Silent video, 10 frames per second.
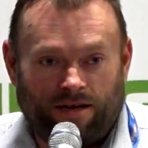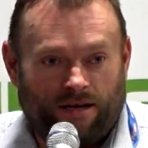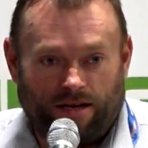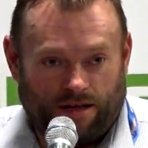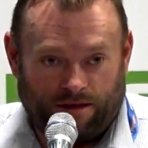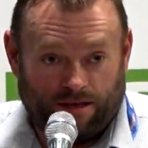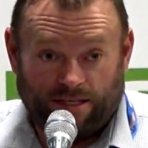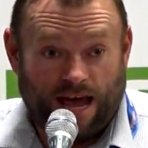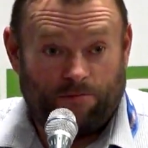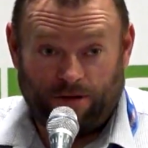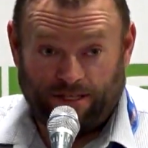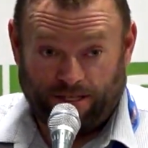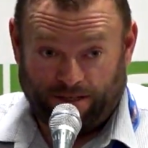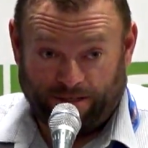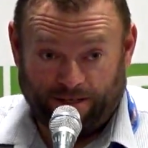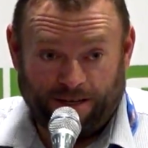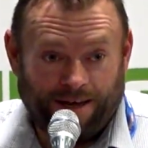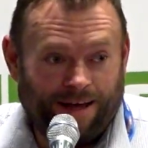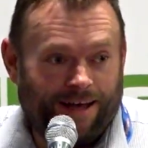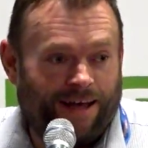nothing has happened since.
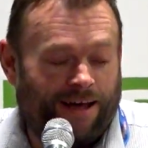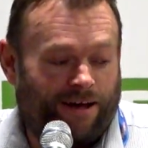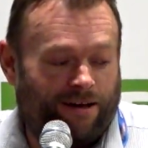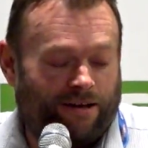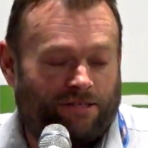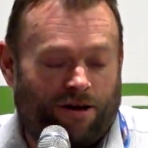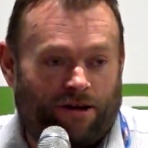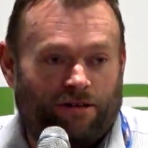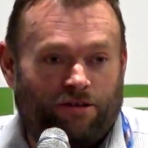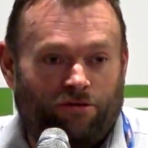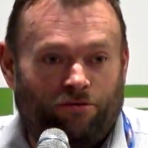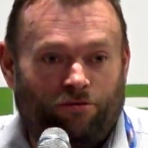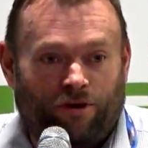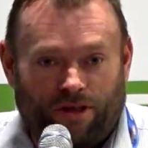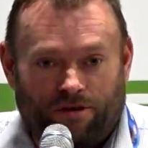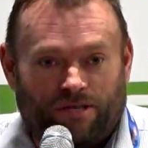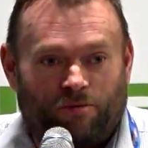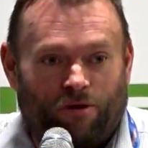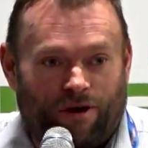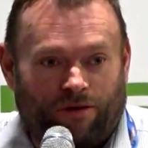And I was talking to one of the U.S.
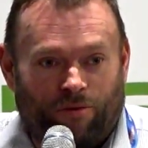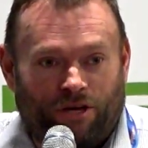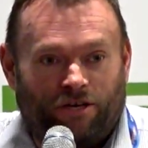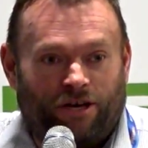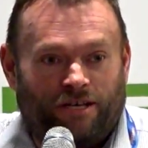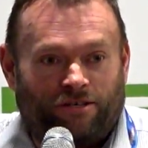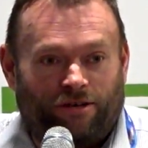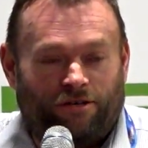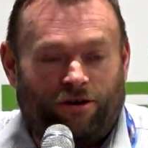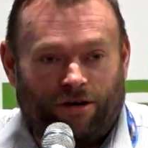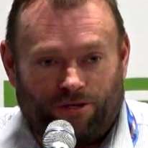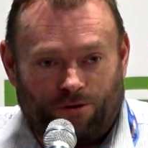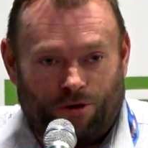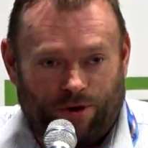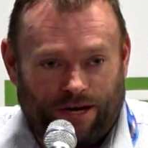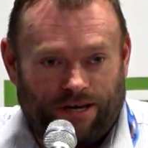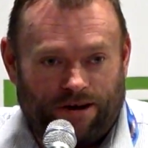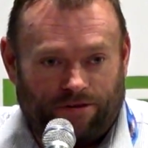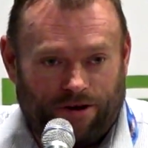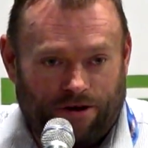Bureau of Reclamation guys on a tour we did
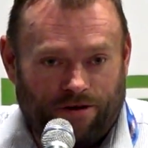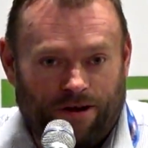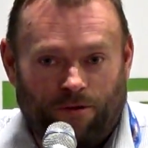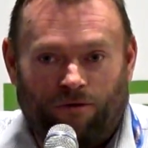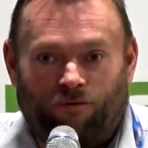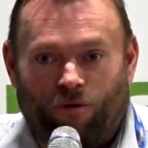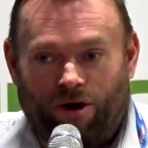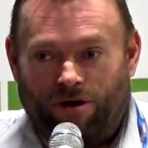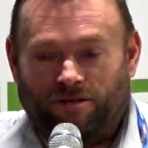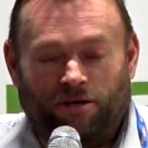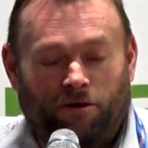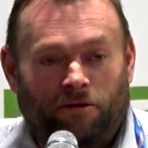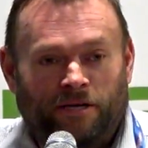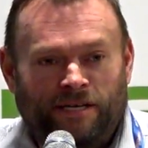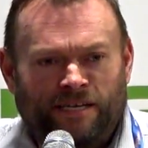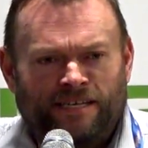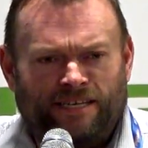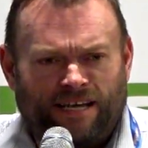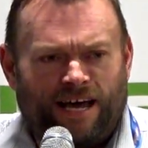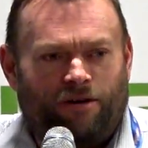down there about 4 years ago. He
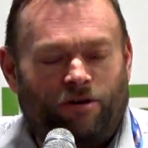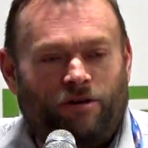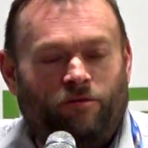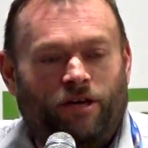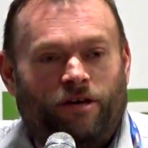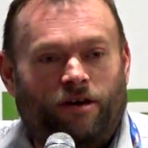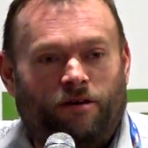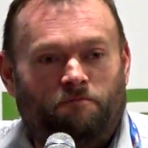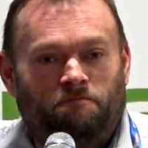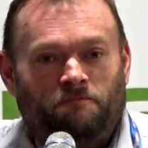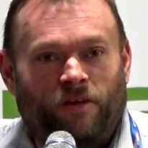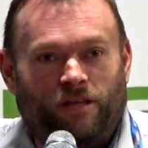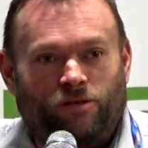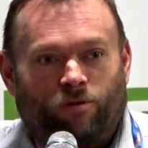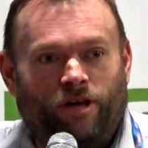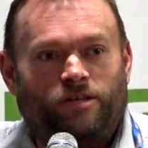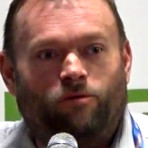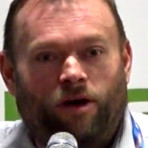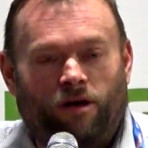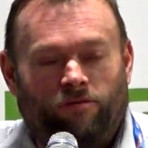said, yeah, we in
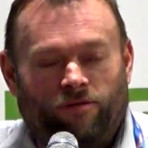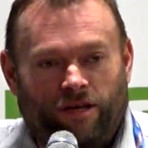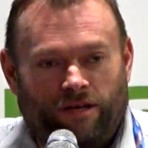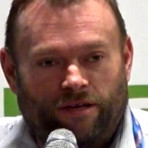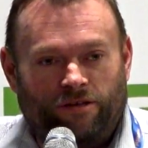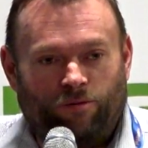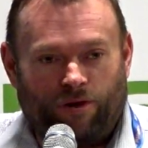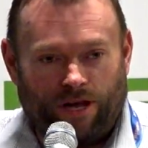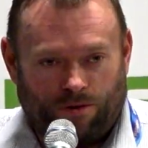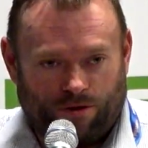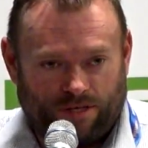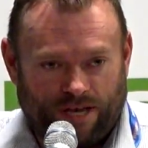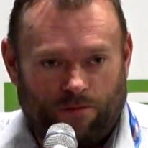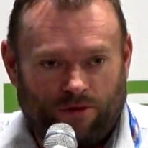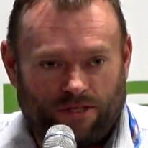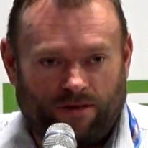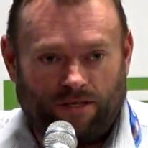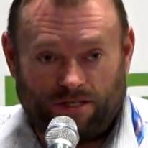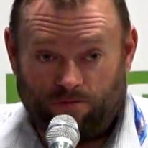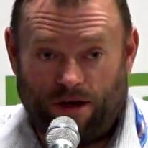2012, they did 20 core samples on the
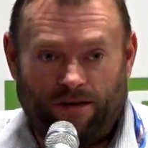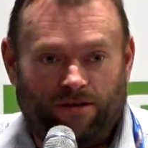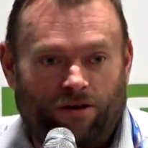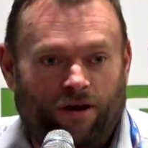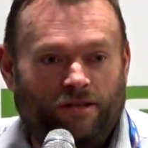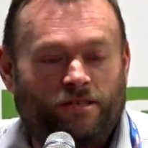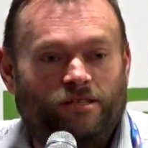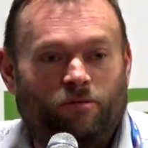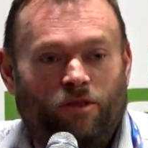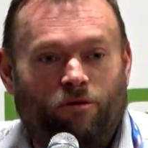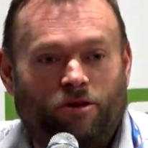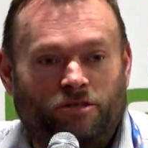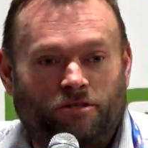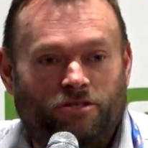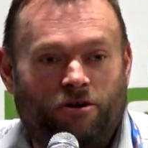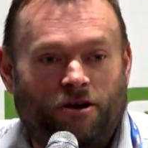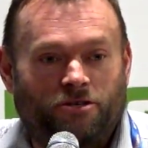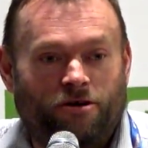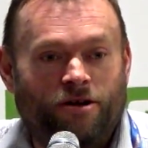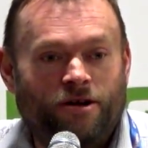cement on some of the original
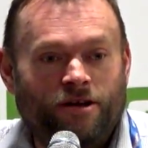structure